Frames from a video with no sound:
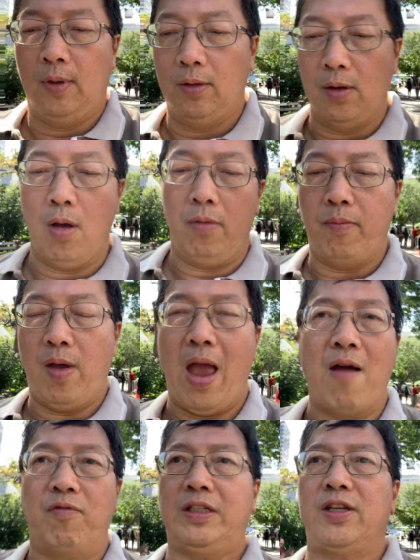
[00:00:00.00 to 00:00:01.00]
You know,
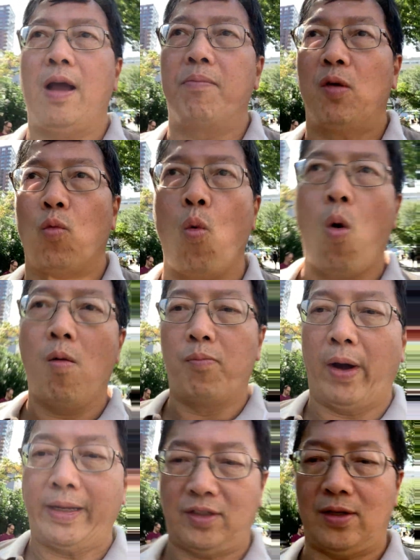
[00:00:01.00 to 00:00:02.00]
every time the war
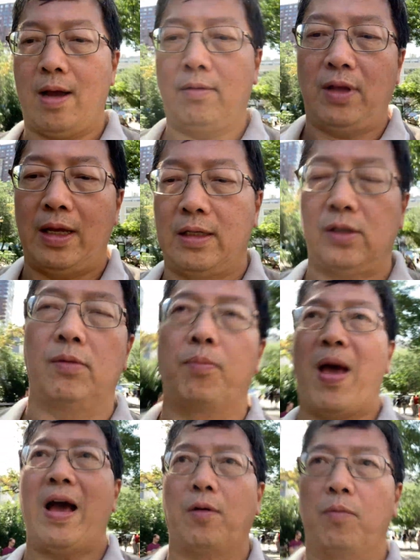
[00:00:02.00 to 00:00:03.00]
breaks out, it is a battle